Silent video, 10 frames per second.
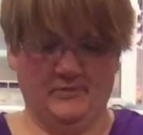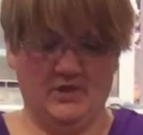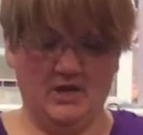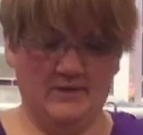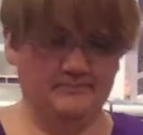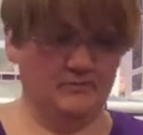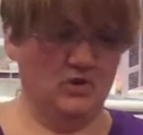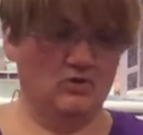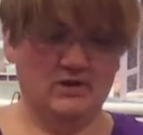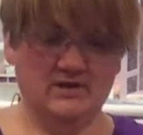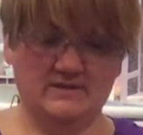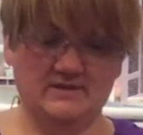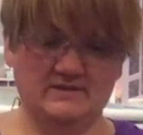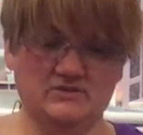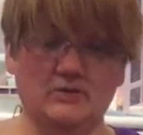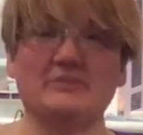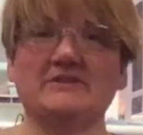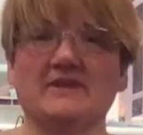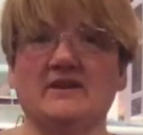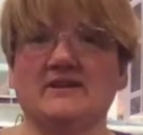Yeah, according to this strip, it's
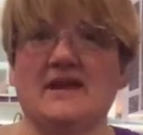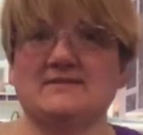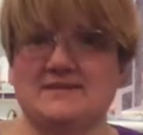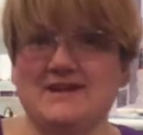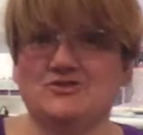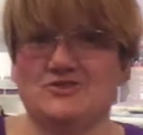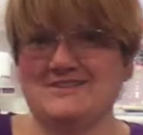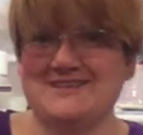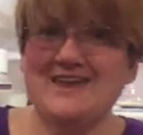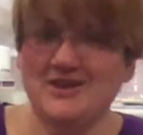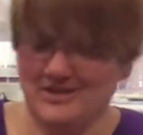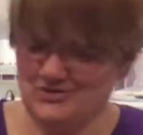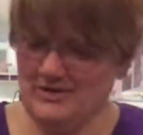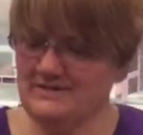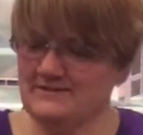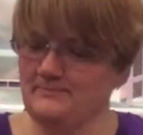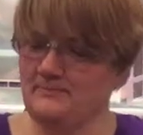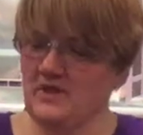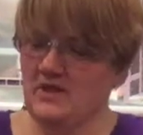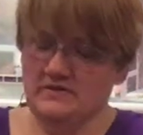saying it has nitrates and nitrates.
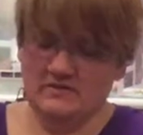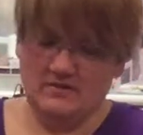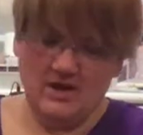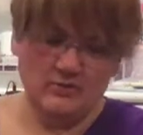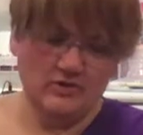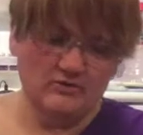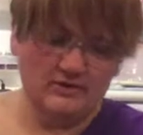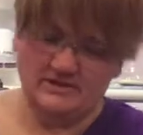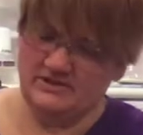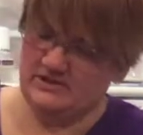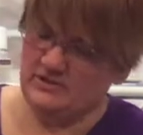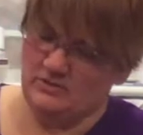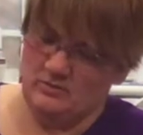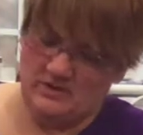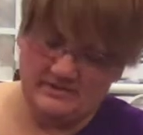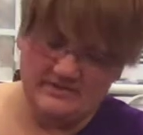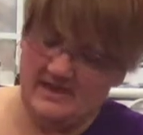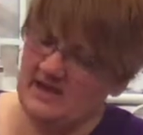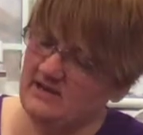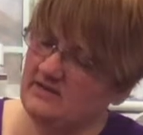So now we're going to, while
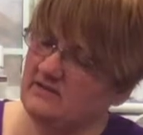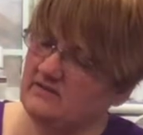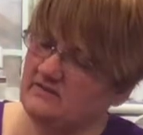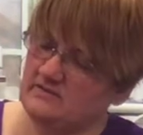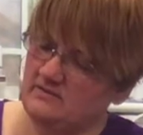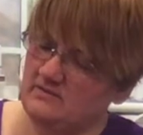that is